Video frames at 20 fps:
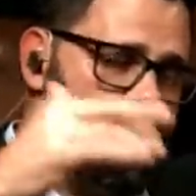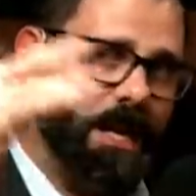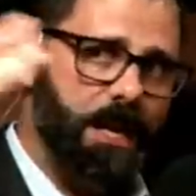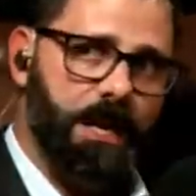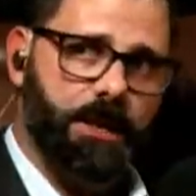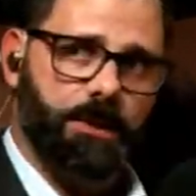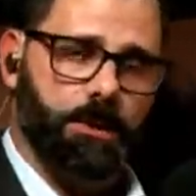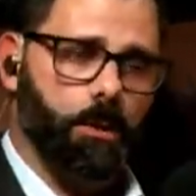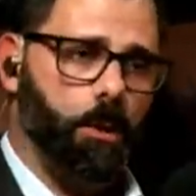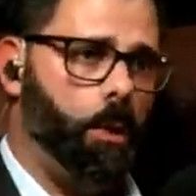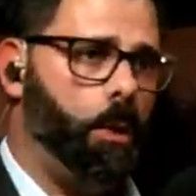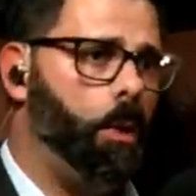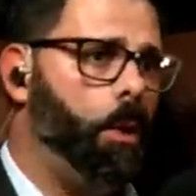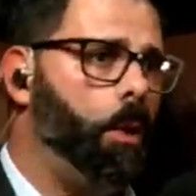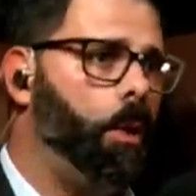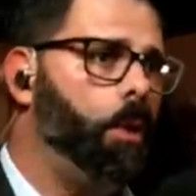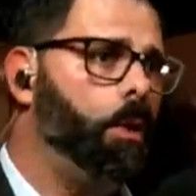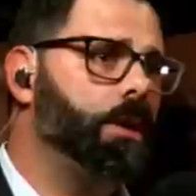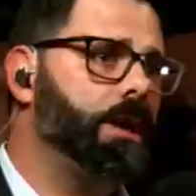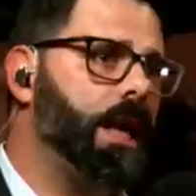It's the
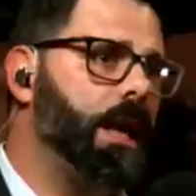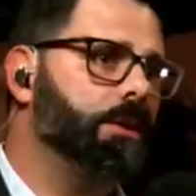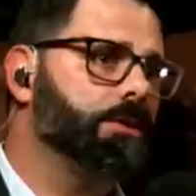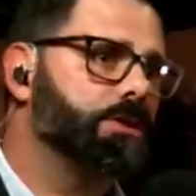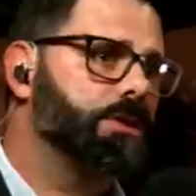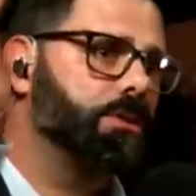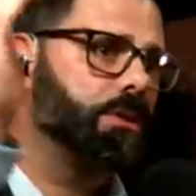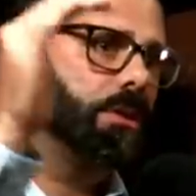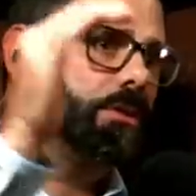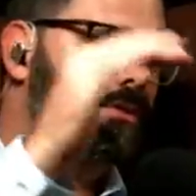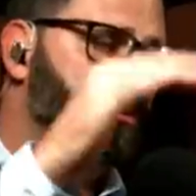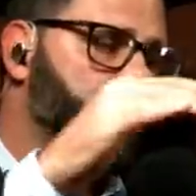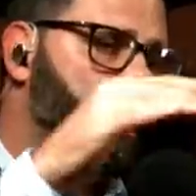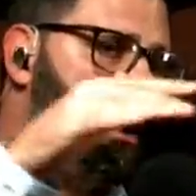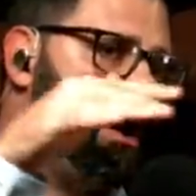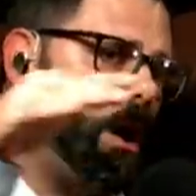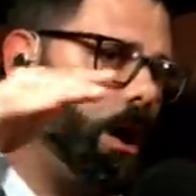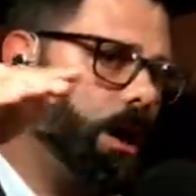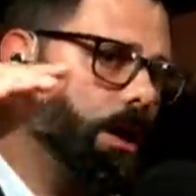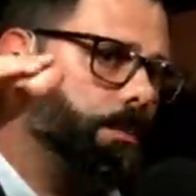whole counsel of
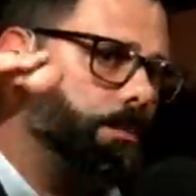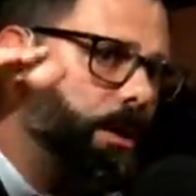God,